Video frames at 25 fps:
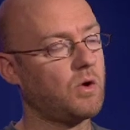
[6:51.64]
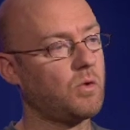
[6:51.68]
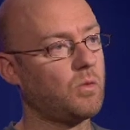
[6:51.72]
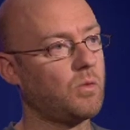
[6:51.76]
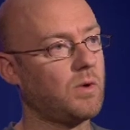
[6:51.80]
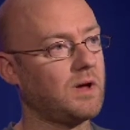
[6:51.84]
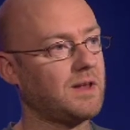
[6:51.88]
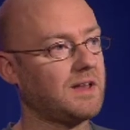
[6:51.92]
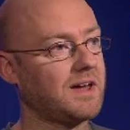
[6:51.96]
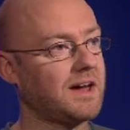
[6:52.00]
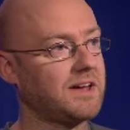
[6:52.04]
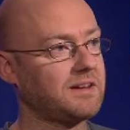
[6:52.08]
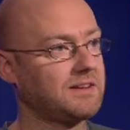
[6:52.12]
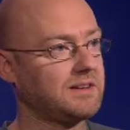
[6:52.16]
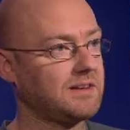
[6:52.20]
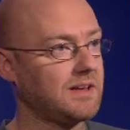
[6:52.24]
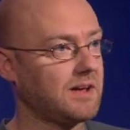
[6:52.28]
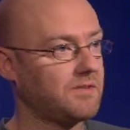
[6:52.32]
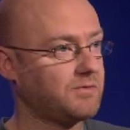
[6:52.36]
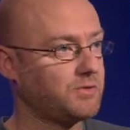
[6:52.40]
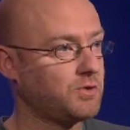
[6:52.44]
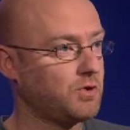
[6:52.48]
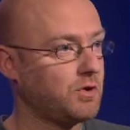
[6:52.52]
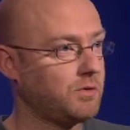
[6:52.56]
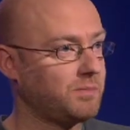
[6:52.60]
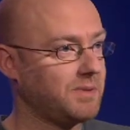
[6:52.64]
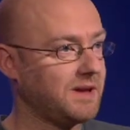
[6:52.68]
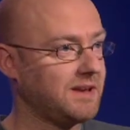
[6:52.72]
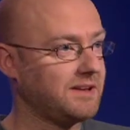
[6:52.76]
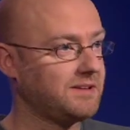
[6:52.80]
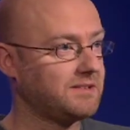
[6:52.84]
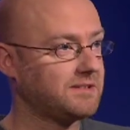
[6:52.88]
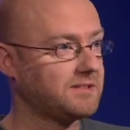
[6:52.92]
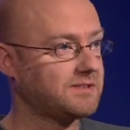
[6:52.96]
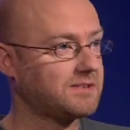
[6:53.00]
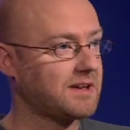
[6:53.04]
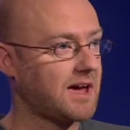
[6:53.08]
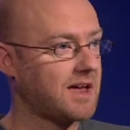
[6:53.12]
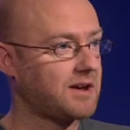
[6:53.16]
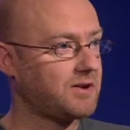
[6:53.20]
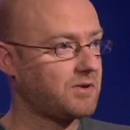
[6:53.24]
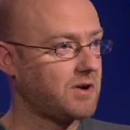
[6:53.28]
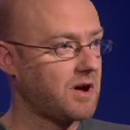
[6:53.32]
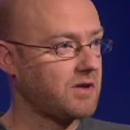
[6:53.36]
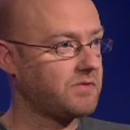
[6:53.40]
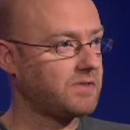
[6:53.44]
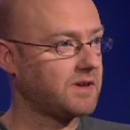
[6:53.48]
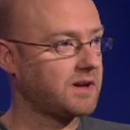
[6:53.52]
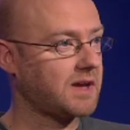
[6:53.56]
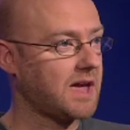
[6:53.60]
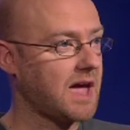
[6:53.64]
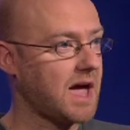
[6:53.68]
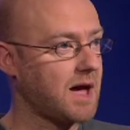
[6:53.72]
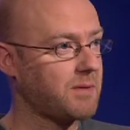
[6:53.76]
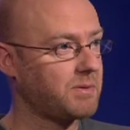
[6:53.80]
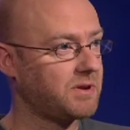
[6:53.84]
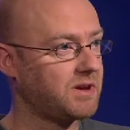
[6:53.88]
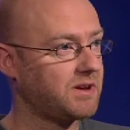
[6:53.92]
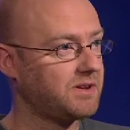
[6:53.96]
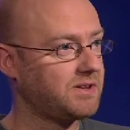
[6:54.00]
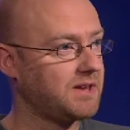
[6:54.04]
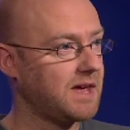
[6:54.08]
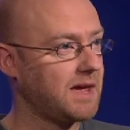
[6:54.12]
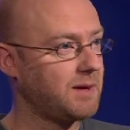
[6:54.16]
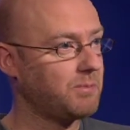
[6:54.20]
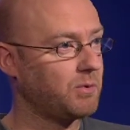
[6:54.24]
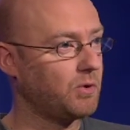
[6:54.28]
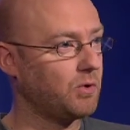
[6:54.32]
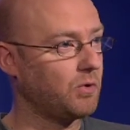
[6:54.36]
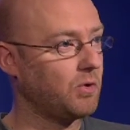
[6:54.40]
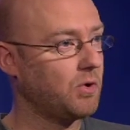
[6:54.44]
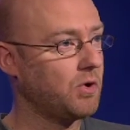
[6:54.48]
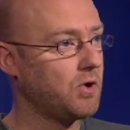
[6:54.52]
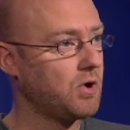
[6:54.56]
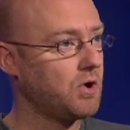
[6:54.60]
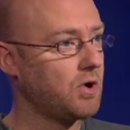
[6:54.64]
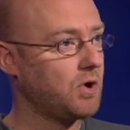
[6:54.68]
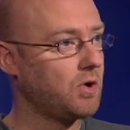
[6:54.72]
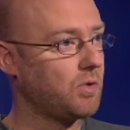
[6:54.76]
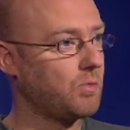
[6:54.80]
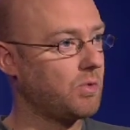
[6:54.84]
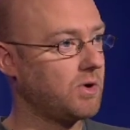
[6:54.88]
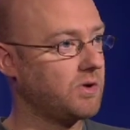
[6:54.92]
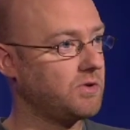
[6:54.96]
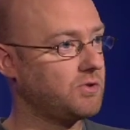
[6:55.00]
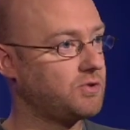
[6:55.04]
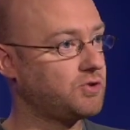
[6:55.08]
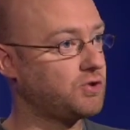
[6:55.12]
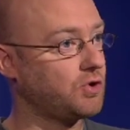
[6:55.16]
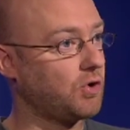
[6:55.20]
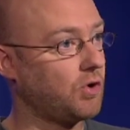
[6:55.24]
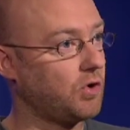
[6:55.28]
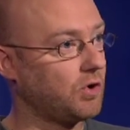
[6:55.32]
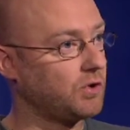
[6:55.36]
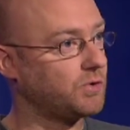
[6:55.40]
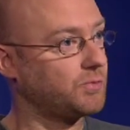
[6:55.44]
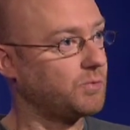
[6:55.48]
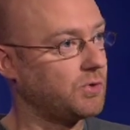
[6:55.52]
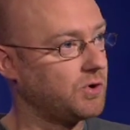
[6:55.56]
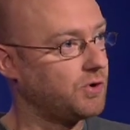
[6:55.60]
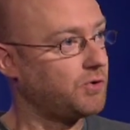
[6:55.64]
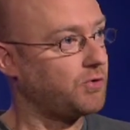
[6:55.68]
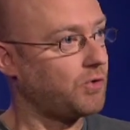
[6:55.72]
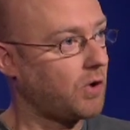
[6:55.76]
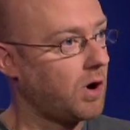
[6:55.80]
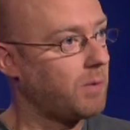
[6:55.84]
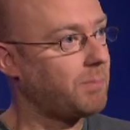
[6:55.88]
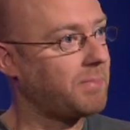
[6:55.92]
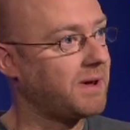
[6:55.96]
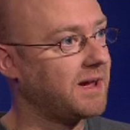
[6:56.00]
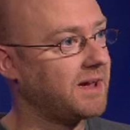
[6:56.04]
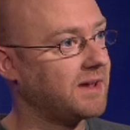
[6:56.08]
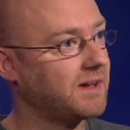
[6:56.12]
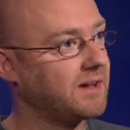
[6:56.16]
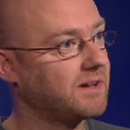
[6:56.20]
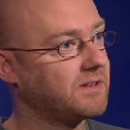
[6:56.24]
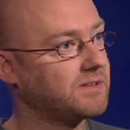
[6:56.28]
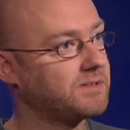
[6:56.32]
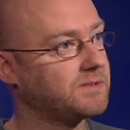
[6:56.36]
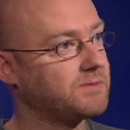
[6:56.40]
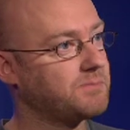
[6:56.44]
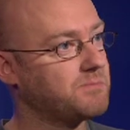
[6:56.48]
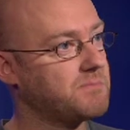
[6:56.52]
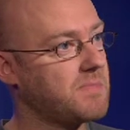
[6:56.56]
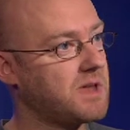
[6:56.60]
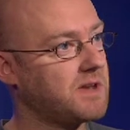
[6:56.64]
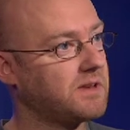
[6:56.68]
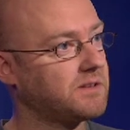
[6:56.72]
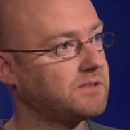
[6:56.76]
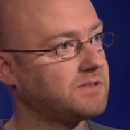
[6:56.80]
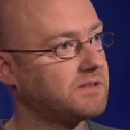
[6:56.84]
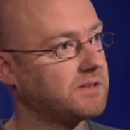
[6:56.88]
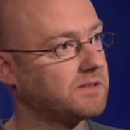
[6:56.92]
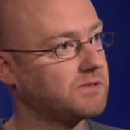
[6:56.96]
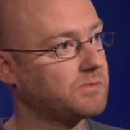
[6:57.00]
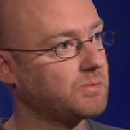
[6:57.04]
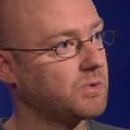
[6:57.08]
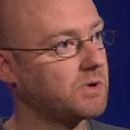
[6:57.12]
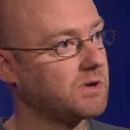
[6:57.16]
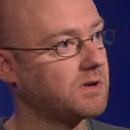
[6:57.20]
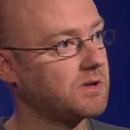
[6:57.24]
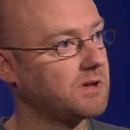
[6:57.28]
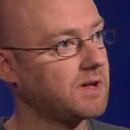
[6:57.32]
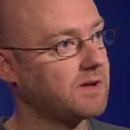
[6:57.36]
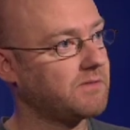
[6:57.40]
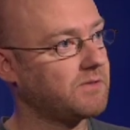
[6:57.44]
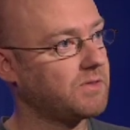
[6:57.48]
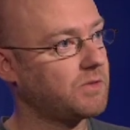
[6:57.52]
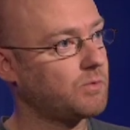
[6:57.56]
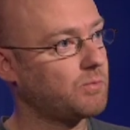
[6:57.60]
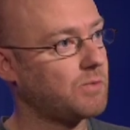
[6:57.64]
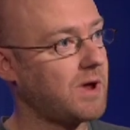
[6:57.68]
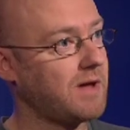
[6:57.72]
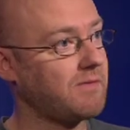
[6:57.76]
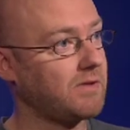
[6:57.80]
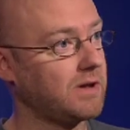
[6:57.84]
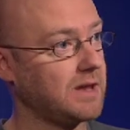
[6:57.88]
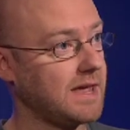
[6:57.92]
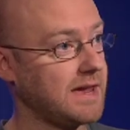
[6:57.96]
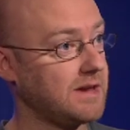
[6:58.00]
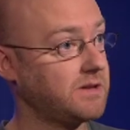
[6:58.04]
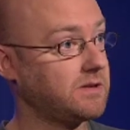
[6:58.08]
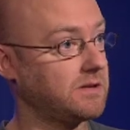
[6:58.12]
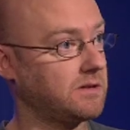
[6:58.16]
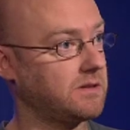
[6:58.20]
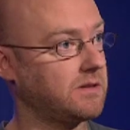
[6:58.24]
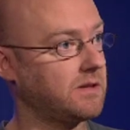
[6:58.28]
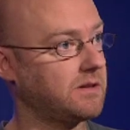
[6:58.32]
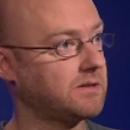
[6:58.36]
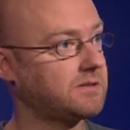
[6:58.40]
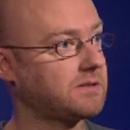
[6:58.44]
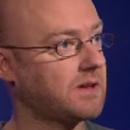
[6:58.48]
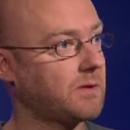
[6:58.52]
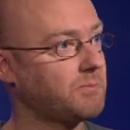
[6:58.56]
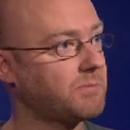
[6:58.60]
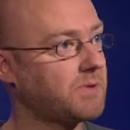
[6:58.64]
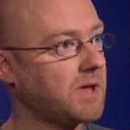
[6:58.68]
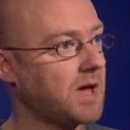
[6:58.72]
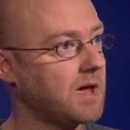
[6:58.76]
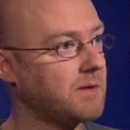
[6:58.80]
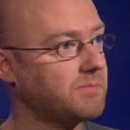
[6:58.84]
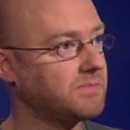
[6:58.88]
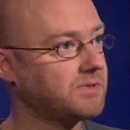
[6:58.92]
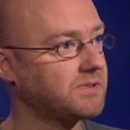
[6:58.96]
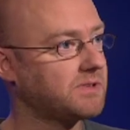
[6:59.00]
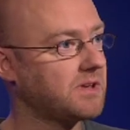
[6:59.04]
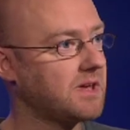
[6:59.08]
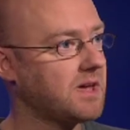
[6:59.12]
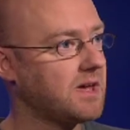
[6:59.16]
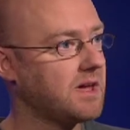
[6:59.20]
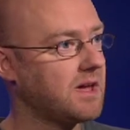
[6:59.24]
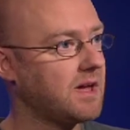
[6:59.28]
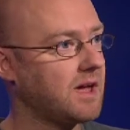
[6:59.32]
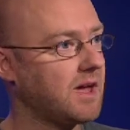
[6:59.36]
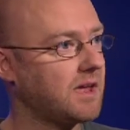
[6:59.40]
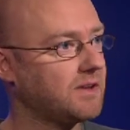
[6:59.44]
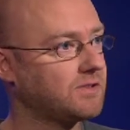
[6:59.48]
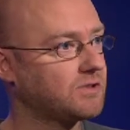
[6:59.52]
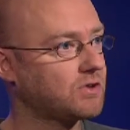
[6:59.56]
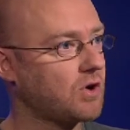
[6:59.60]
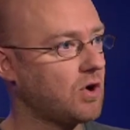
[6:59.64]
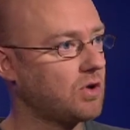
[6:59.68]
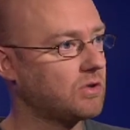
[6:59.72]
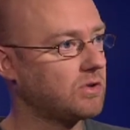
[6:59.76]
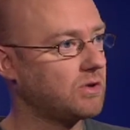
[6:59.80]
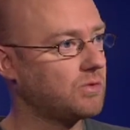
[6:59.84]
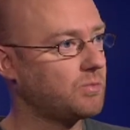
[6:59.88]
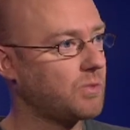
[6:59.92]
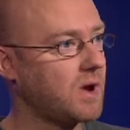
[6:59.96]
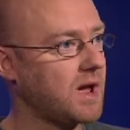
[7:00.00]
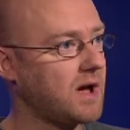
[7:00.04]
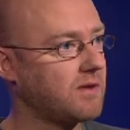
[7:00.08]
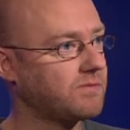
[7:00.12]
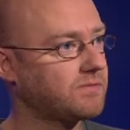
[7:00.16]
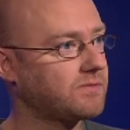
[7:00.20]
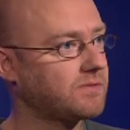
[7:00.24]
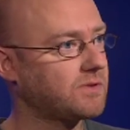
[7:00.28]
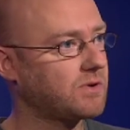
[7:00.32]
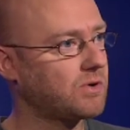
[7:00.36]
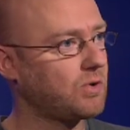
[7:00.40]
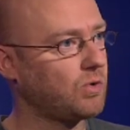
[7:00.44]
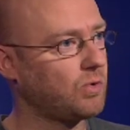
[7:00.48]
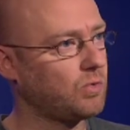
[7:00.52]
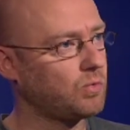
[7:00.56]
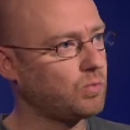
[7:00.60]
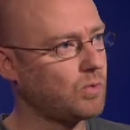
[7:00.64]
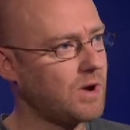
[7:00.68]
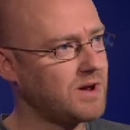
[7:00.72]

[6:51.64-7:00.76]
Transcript: Well, I'd love to have been sat around the cabinet table when jaws were dropping as ministers were given the revelation that sometimes in Scotland, we have cold